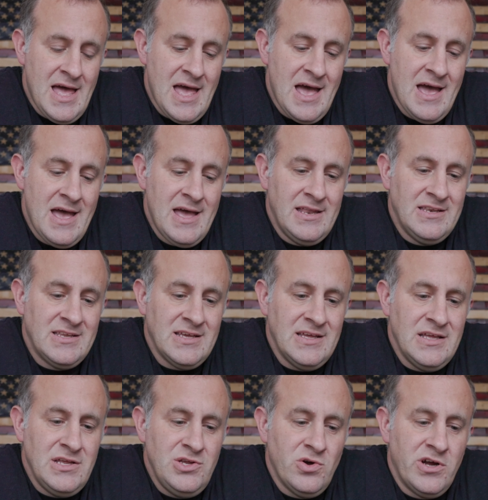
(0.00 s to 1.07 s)

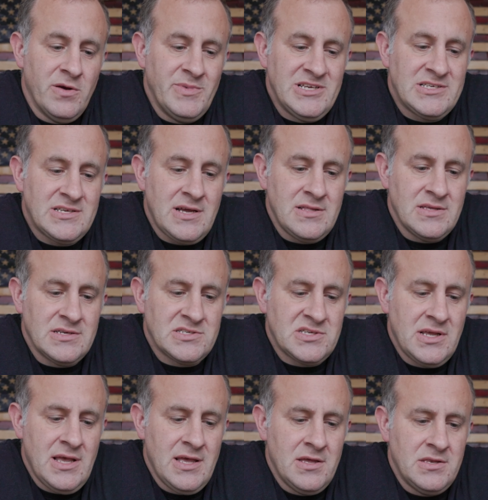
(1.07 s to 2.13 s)
And you'll hear me say this,
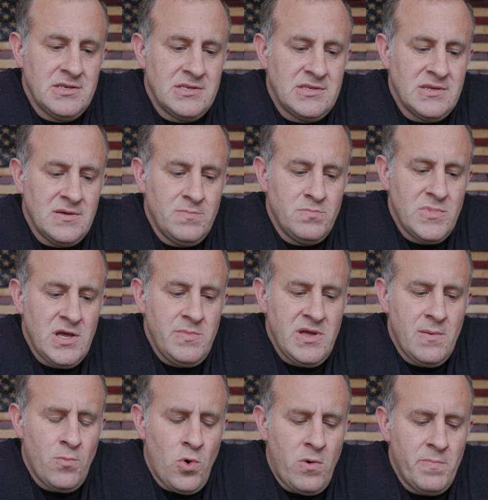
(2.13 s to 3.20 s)
and
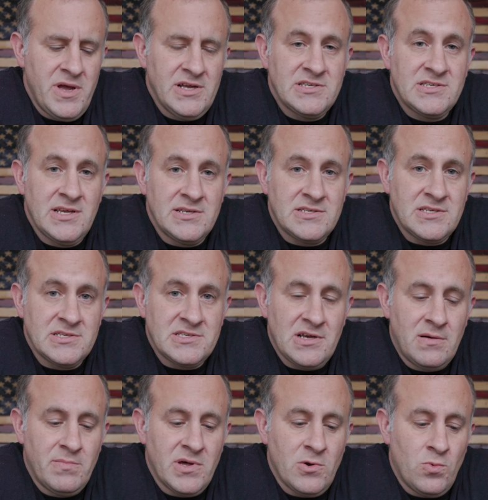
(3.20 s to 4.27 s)
maybe it won't make sense to
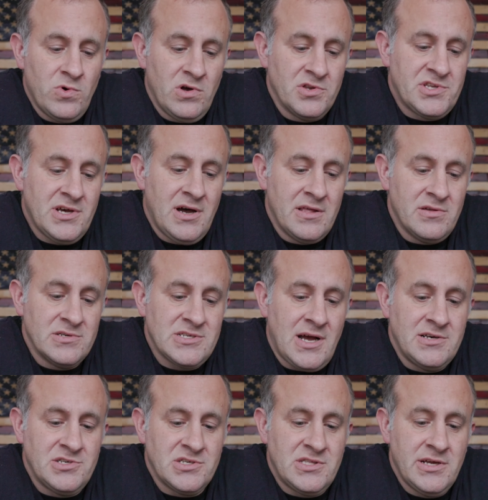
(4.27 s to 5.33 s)
some, but it will to others.
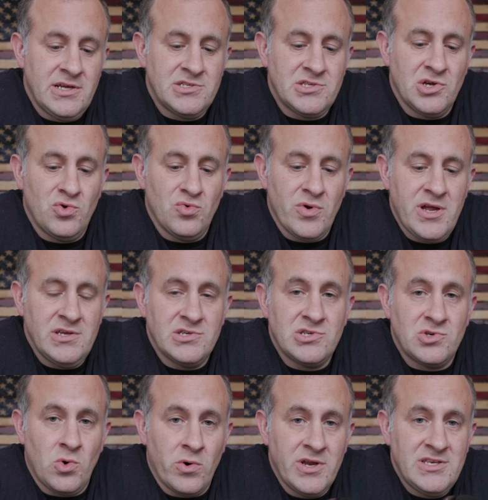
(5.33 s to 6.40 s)
I just think it's a great
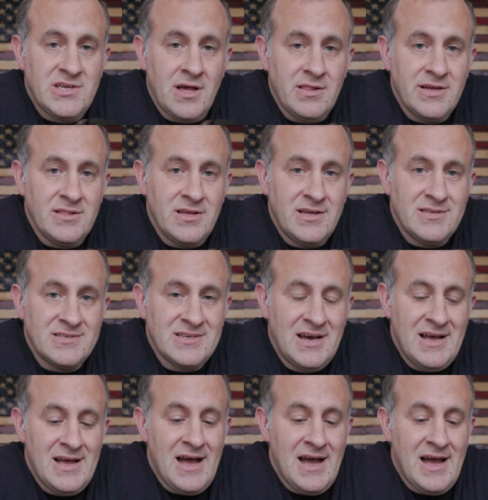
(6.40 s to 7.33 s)
storytelling lens.